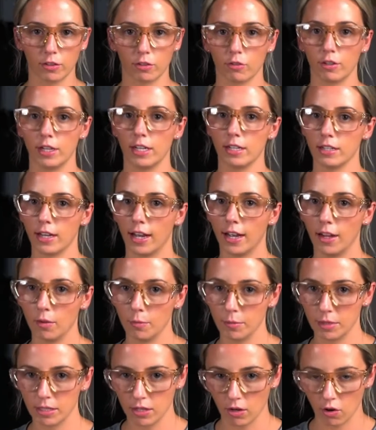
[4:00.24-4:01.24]
3 tile
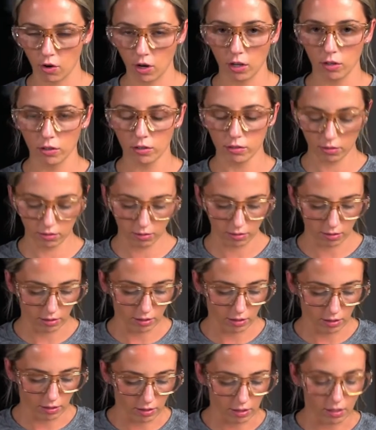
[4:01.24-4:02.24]
materials.
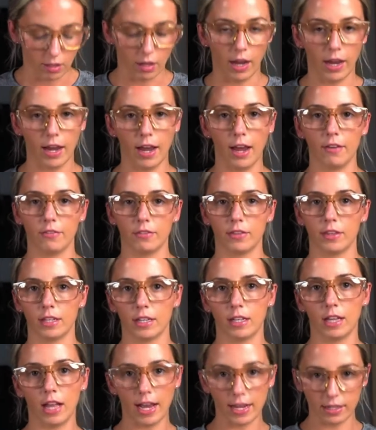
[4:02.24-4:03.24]
I have the
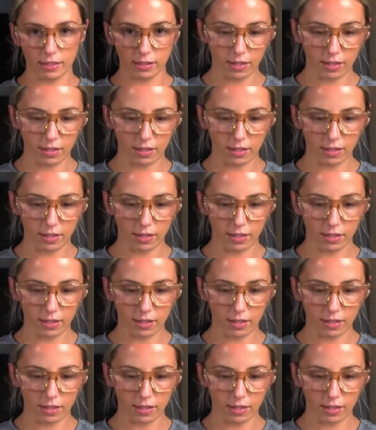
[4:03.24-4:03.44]
glass